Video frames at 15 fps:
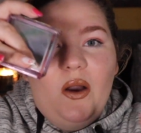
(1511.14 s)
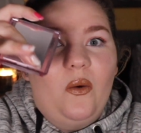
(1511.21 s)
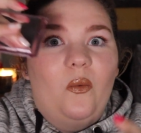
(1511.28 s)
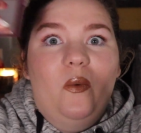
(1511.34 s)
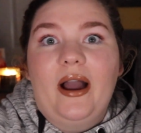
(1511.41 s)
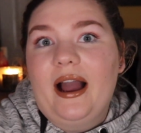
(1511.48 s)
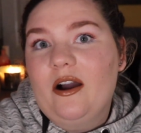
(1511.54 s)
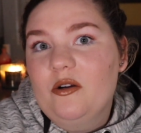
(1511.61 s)

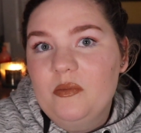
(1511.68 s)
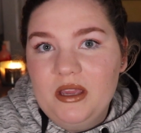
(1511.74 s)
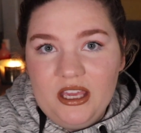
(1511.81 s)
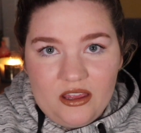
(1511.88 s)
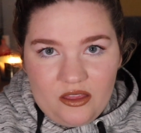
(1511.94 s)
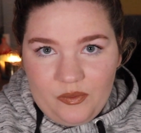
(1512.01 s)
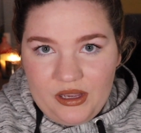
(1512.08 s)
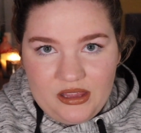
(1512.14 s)
wow me
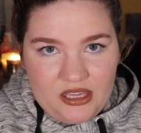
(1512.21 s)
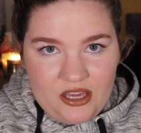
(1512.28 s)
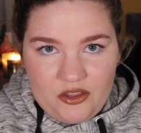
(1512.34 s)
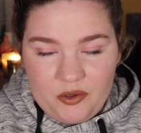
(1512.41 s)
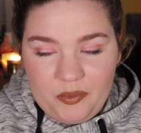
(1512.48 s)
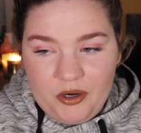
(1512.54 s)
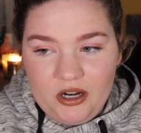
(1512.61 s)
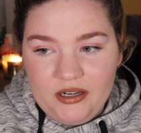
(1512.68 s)
the way the
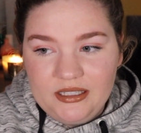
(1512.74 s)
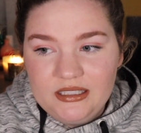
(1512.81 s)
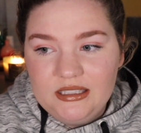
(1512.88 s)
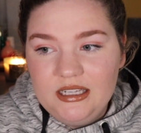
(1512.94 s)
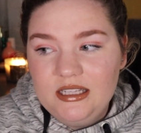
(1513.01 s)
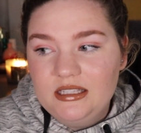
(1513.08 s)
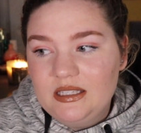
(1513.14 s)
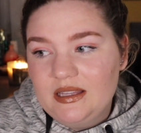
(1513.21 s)
other products
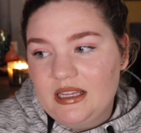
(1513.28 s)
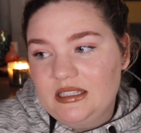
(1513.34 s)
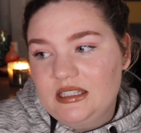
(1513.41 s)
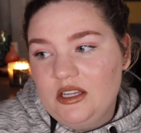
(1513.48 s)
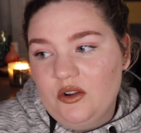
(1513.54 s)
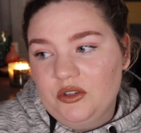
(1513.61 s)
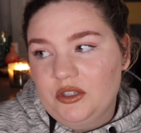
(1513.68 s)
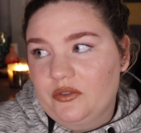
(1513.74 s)
did, so that's
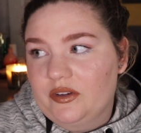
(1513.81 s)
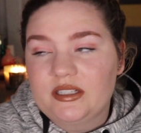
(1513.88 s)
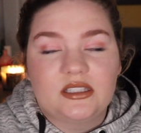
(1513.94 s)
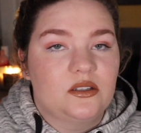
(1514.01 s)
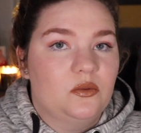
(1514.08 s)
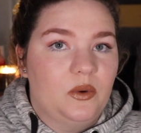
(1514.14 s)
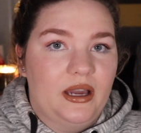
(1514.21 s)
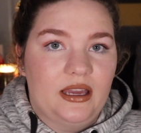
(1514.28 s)
the only
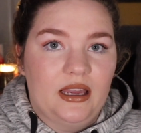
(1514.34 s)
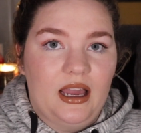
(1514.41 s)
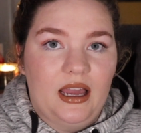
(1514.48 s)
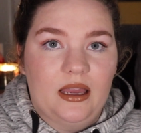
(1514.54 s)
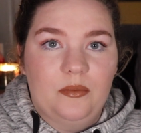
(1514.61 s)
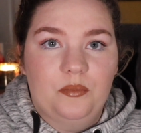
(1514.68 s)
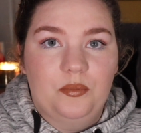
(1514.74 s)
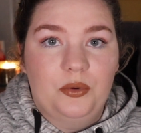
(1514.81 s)
reason why
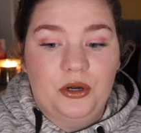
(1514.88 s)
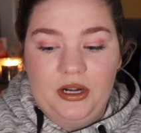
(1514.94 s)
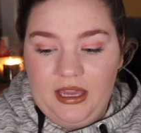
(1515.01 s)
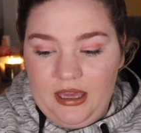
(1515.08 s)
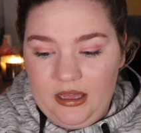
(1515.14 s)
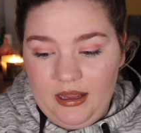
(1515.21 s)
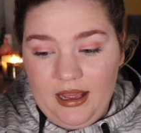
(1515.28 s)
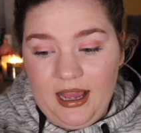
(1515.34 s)
I'm putting
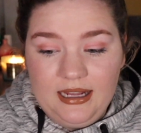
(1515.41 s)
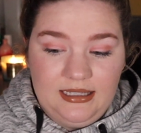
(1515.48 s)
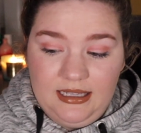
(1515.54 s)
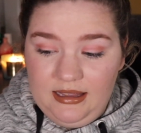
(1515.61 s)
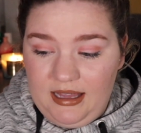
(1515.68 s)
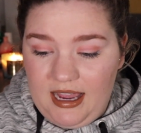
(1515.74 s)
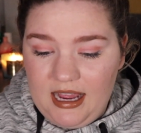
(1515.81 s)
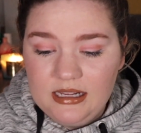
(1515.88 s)
it at
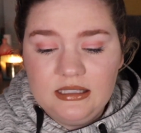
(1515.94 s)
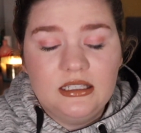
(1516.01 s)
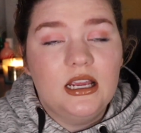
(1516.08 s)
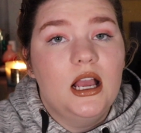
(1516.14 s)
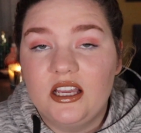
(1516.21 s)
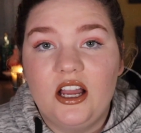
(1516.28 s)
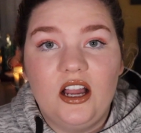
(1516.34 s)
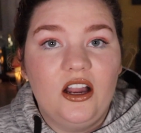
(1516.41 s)
dead last.
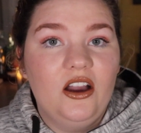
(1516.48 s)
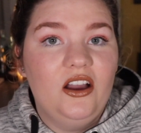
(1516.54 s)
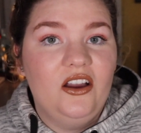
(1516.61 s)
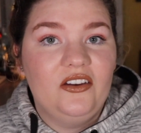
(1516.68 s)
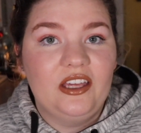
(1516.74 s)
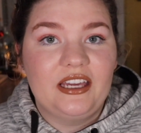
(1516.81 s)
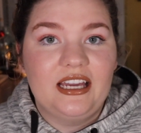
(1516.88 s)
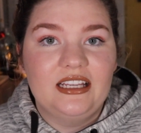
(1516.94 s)

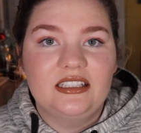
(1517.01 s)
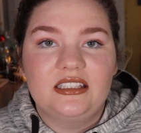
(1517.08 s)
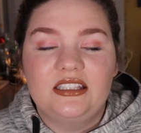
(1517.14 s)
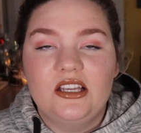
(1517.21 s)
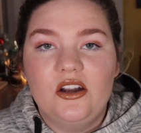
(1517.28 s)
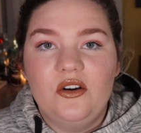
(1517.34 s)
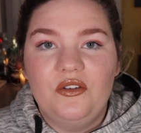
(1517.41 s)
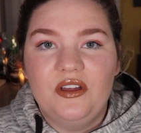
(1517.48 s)
Okay guys,
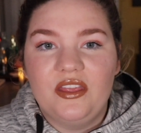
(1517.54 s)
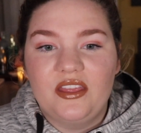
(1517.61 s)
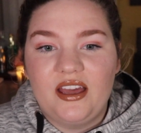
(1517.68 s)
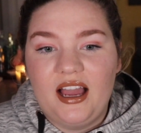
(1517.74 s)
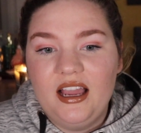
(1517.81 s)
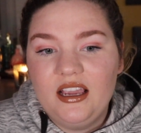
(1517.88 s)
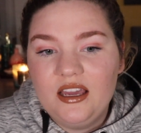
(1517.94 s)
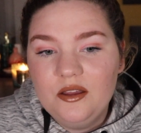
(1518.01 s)
so
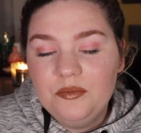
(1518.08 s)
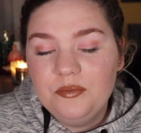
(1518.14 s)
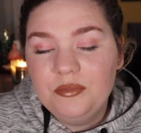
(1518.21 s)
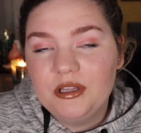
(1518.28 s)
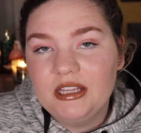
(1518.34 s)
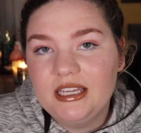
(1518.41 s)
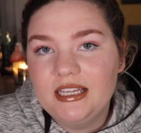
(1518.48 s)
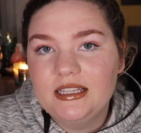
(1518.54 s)
that
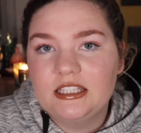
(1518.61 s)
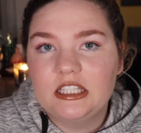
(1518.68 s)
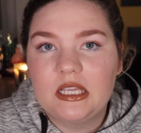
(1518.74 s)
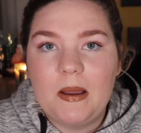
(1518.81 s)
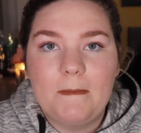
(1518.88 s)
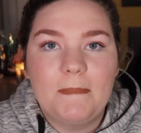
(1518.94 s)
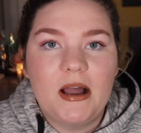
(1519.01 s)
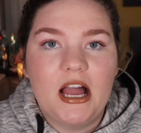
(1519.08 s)
completes
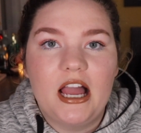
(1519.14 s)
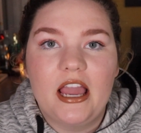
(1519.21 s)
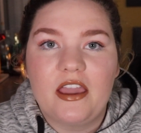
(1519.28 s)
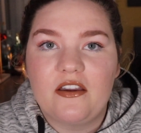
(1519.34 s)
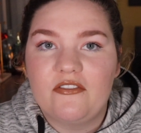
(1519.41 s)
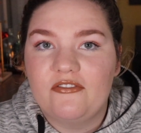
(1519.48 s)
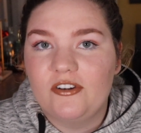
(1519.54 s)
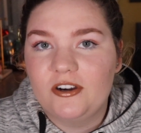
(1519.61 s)

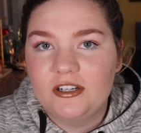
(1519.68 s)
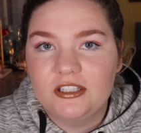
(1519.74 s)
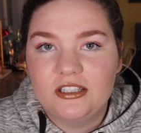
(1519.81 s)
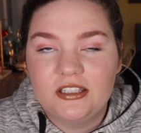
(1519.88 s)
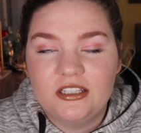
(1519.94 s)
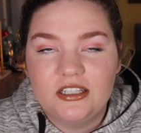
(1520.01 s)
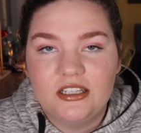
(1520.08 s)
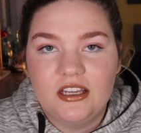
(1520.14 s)
my
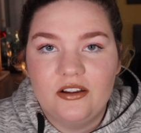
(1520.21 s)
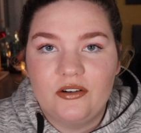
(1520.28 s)
first